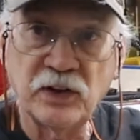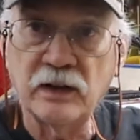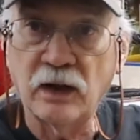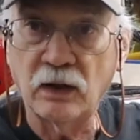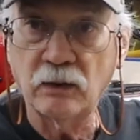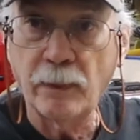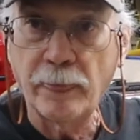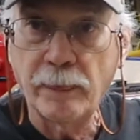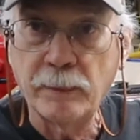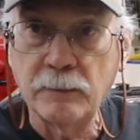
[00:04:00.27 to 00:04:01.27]
in there
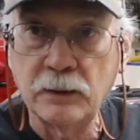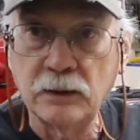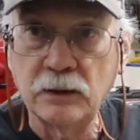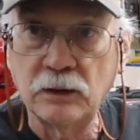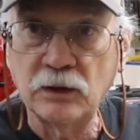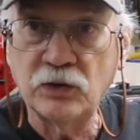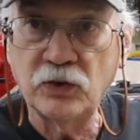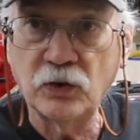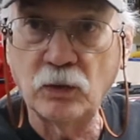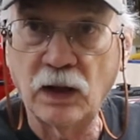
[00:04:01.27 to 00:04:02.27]

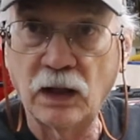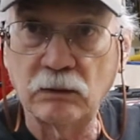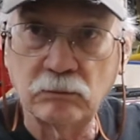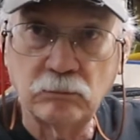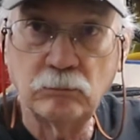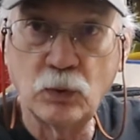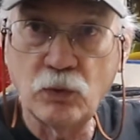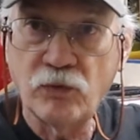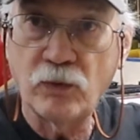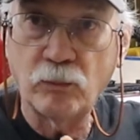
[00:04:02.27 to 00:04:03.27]
to
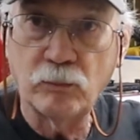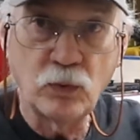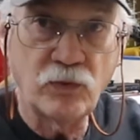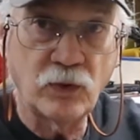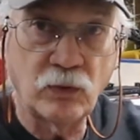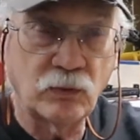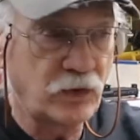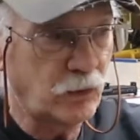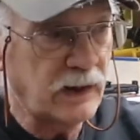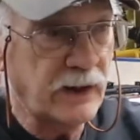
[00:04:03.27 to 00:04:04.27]
move
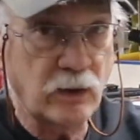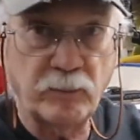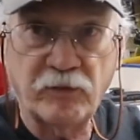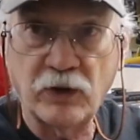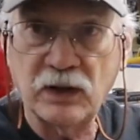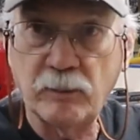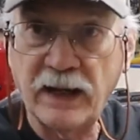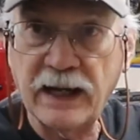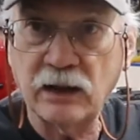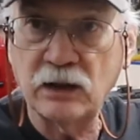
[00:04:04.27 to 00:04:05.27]
the router front to
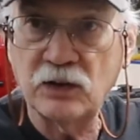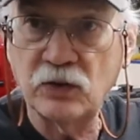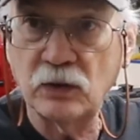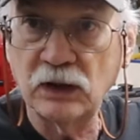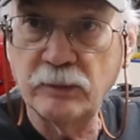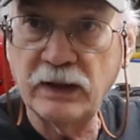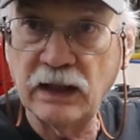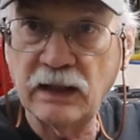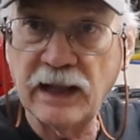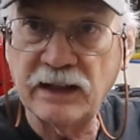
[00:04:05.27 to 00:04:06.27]
back to
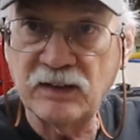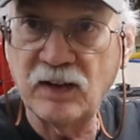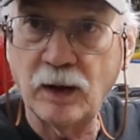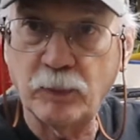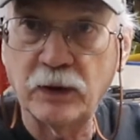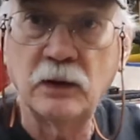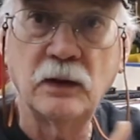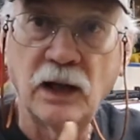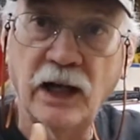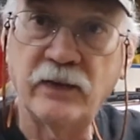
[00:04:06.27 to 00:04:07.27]
eliminate that tip,
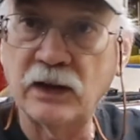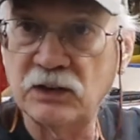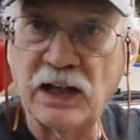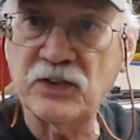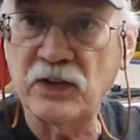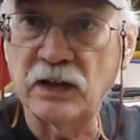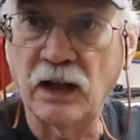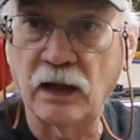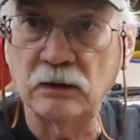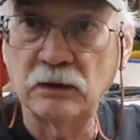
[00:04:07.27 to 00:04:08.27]
and then test it
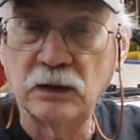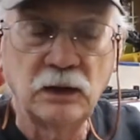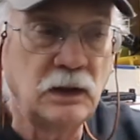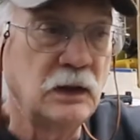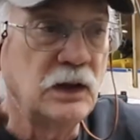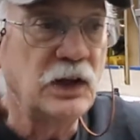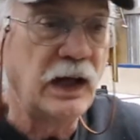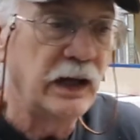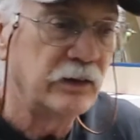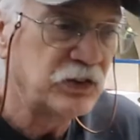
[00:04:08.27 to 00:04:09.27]
again.
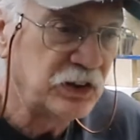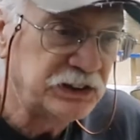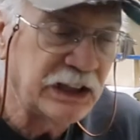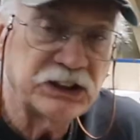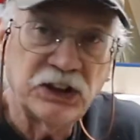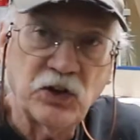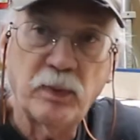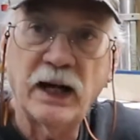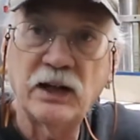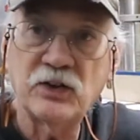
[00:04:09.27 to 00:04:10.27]
And the suggestion is
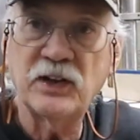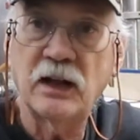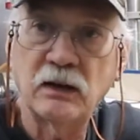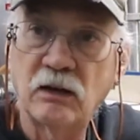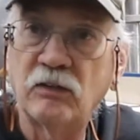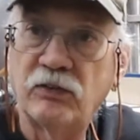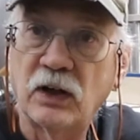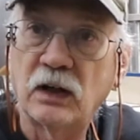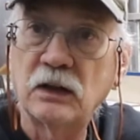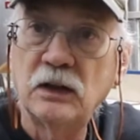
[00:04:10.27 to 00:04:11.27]
buy a set of
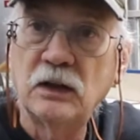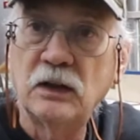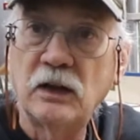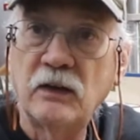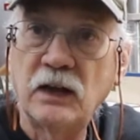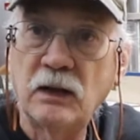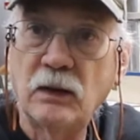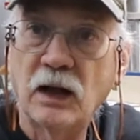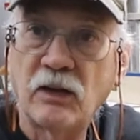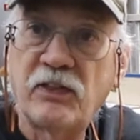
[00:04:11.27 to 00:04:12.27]

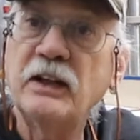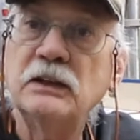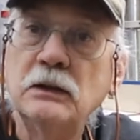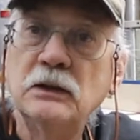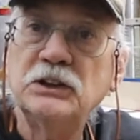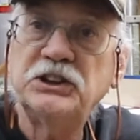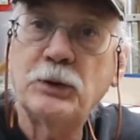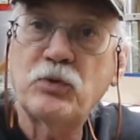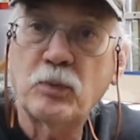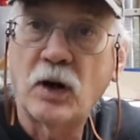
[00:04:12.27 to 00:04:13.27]
the thin
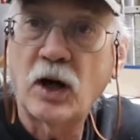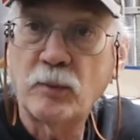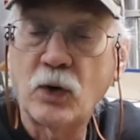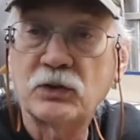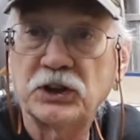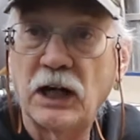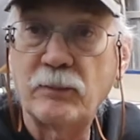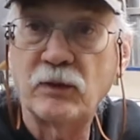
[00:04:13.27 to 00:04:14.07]
shims from an automotive shop,